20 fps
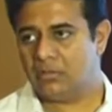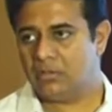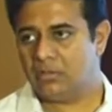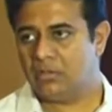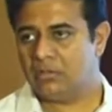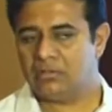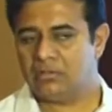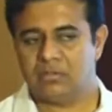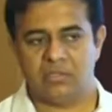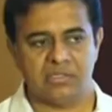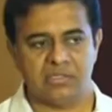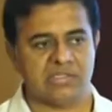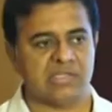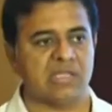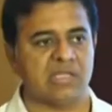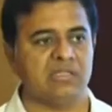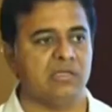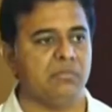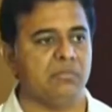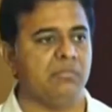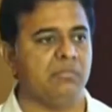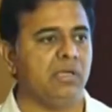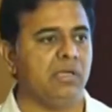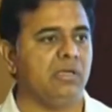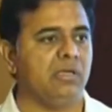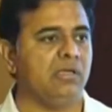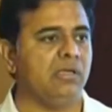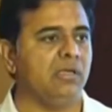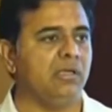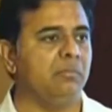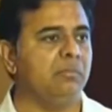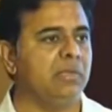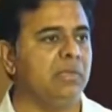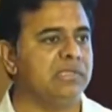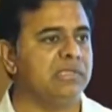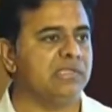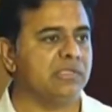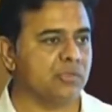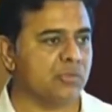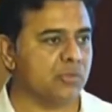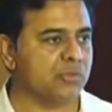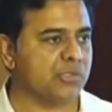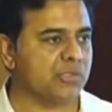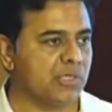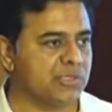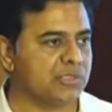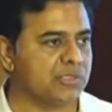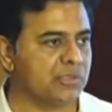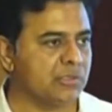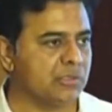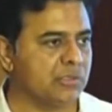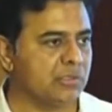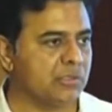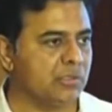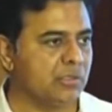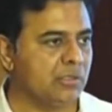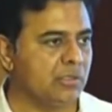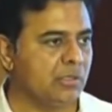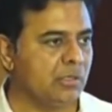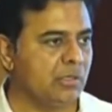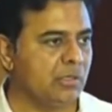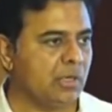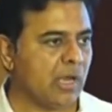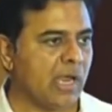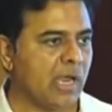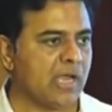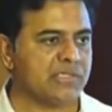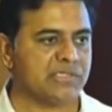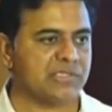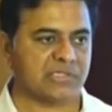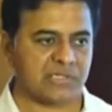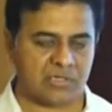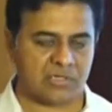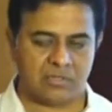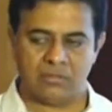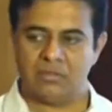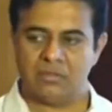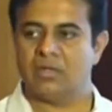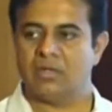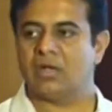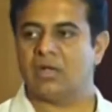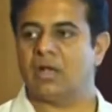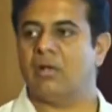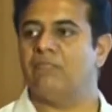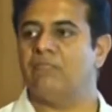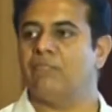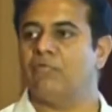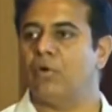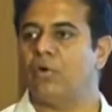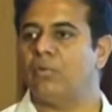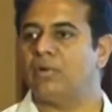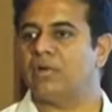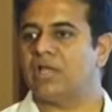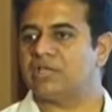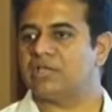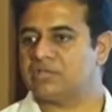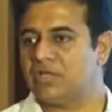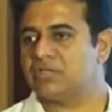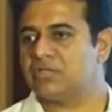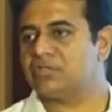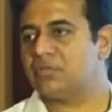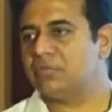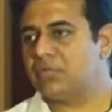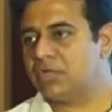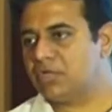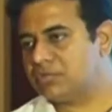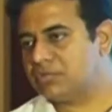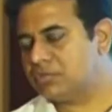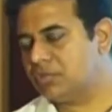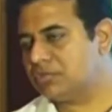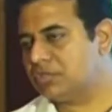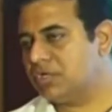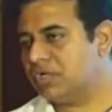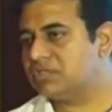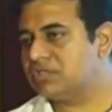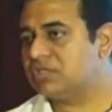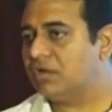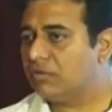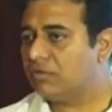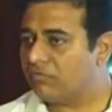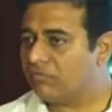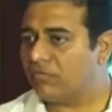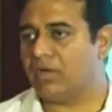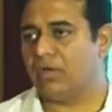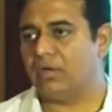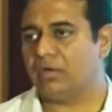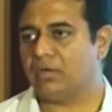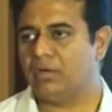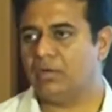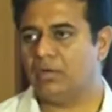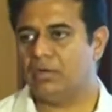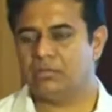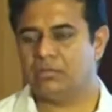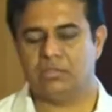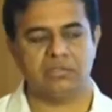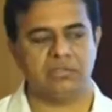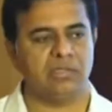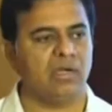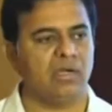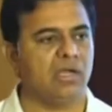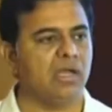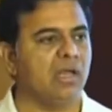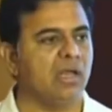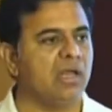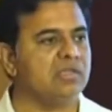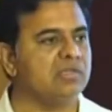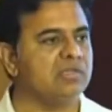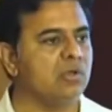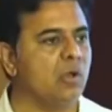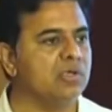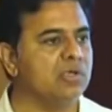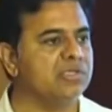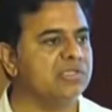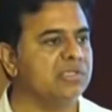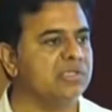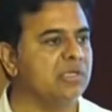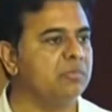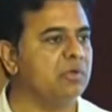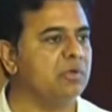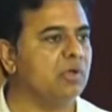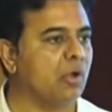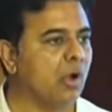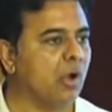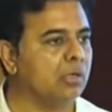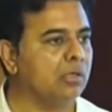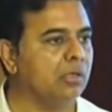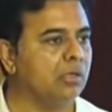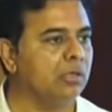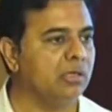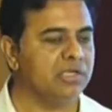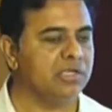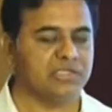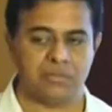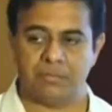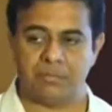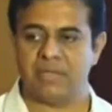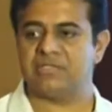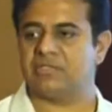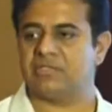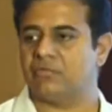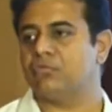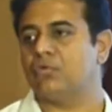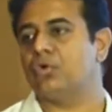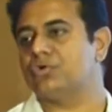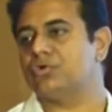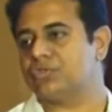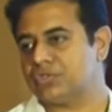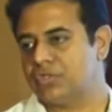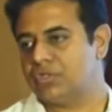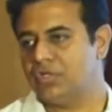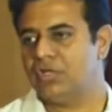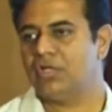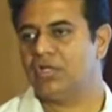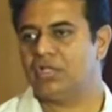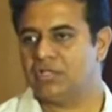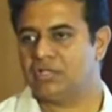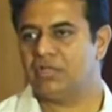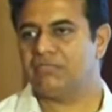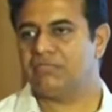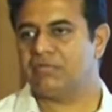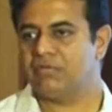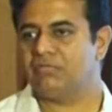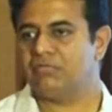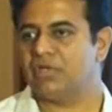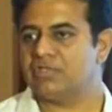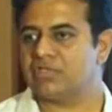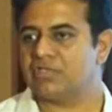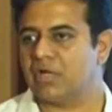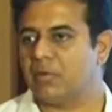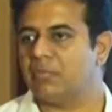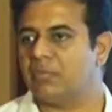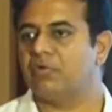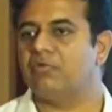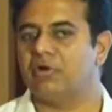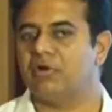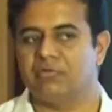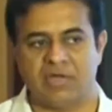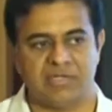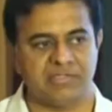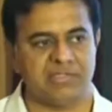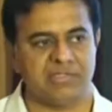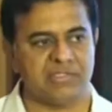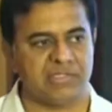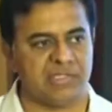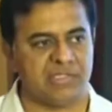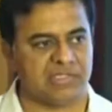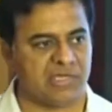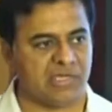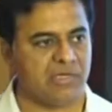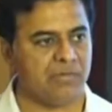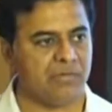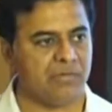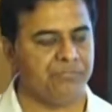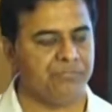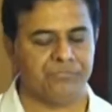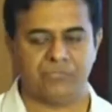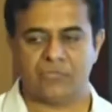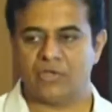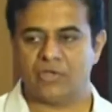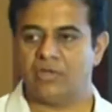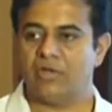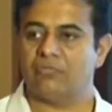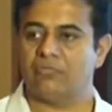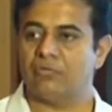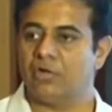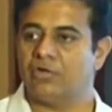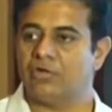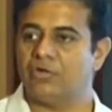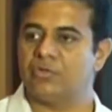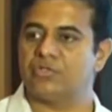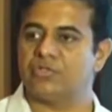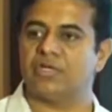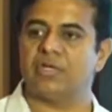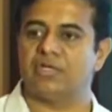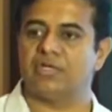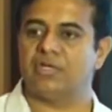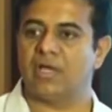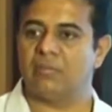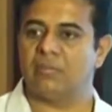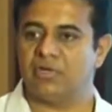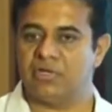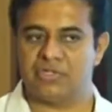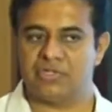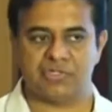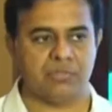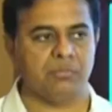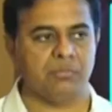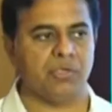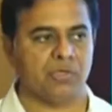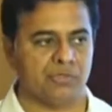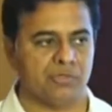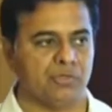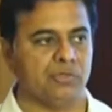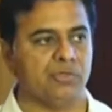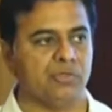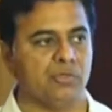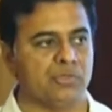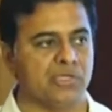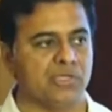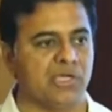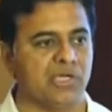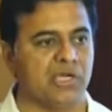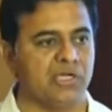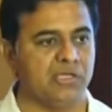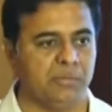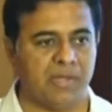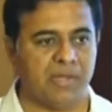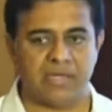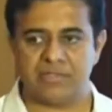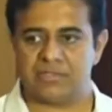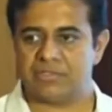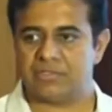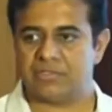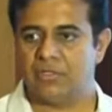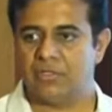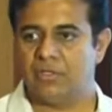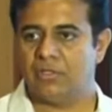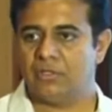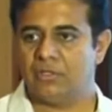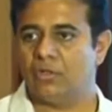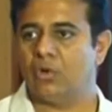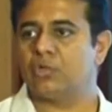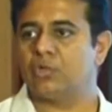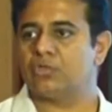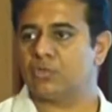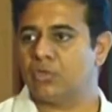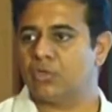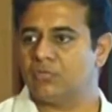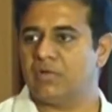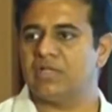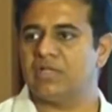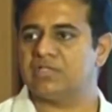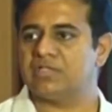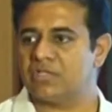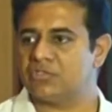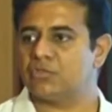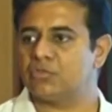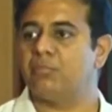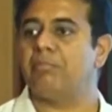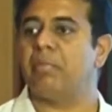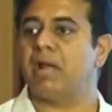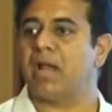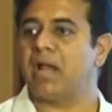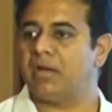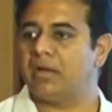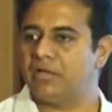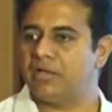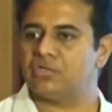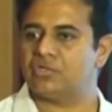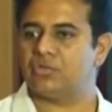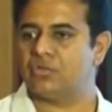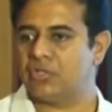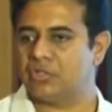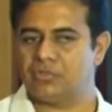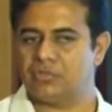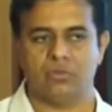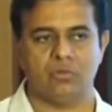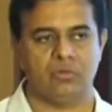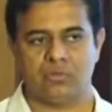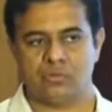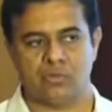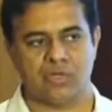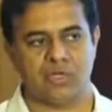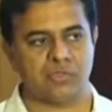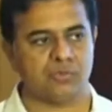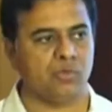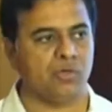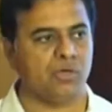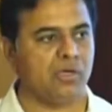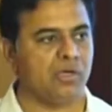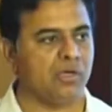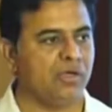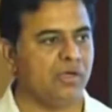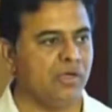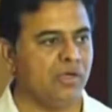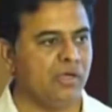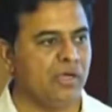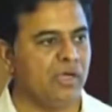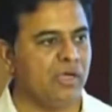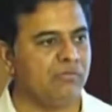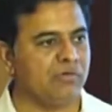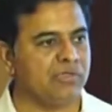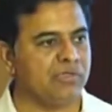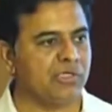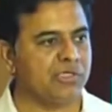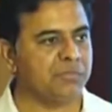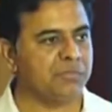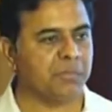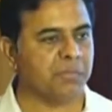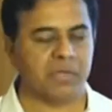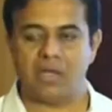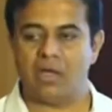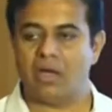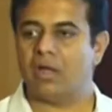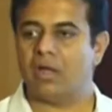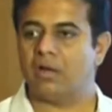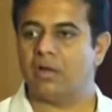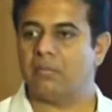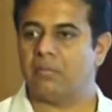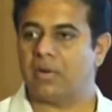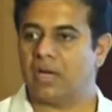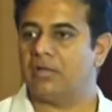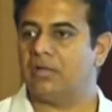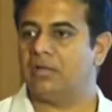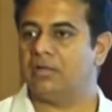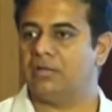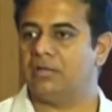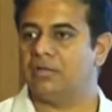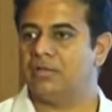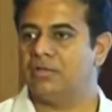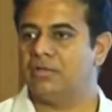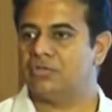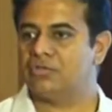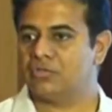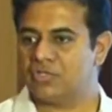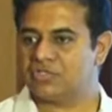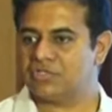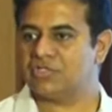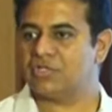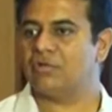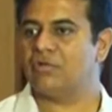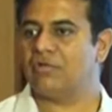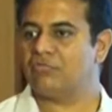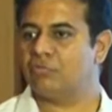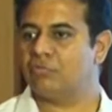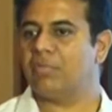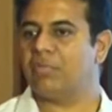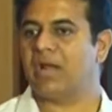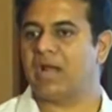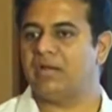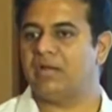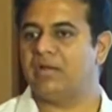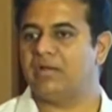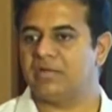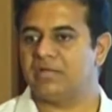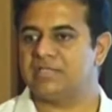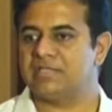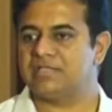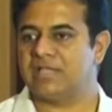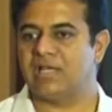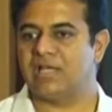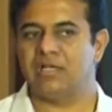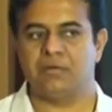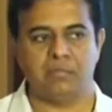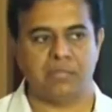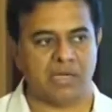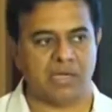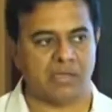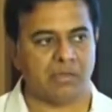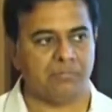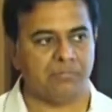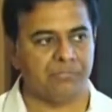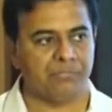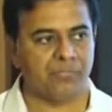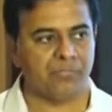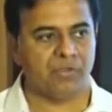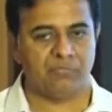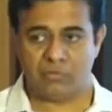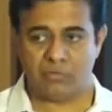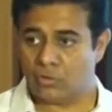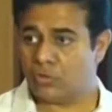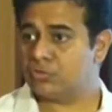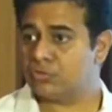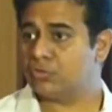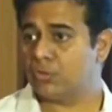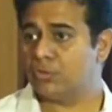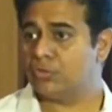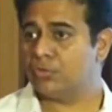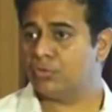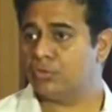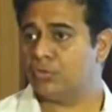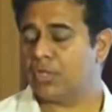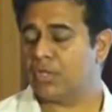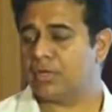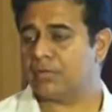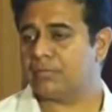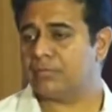The Southern India Mills Association has come forward, has done some research, and has certified that Telangana's long staple cotton is the best. Of course, they've given us a couple of advices. They said you have to reduce the contamination because you're using gunny bags. They also advised us to brand it so that, in today's world, everything is PR and branding. So they said you have to brand it and sell it better. We're also going to do that.